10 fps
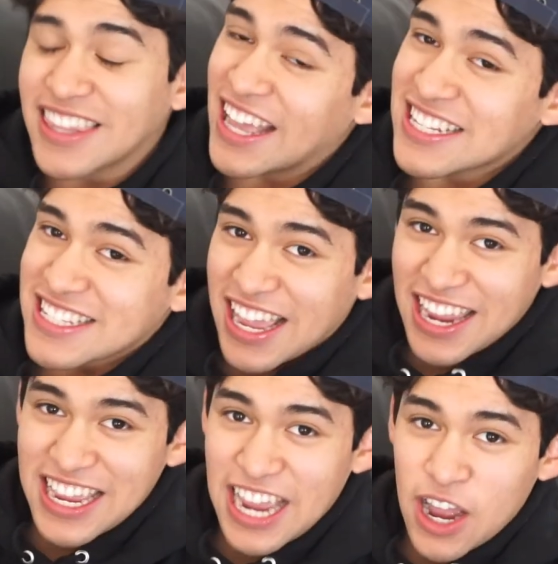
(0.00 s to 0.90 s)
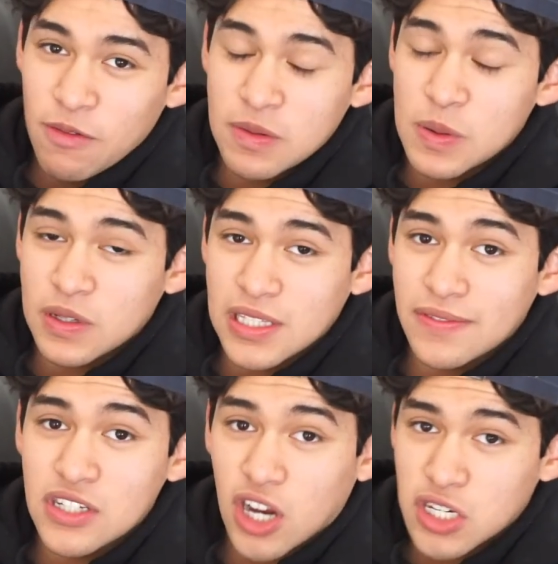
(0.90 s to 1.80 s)
last night when we were
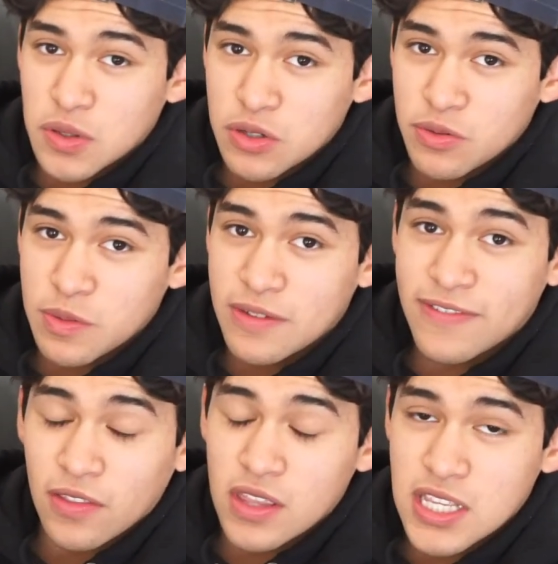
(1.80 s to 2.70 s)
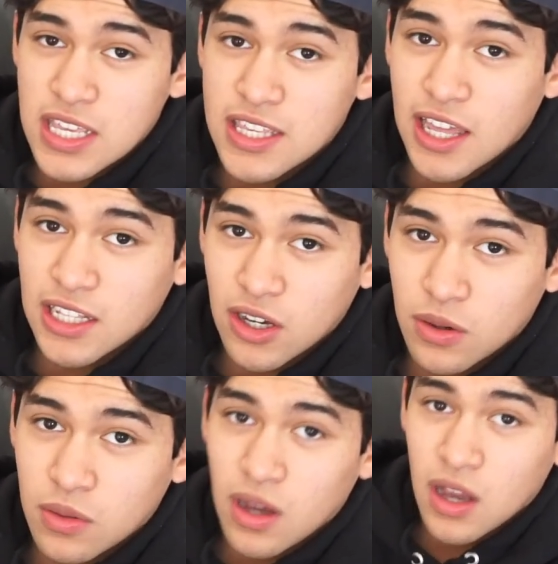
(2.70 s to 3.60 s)
leaving Joshua Tree, we found this
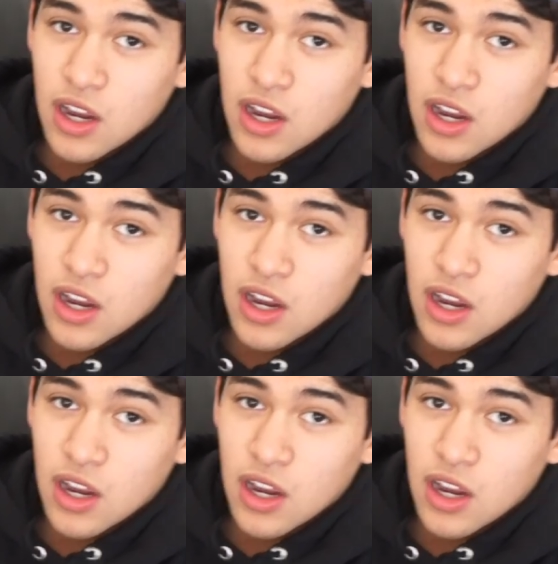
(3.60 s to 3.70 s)
yellow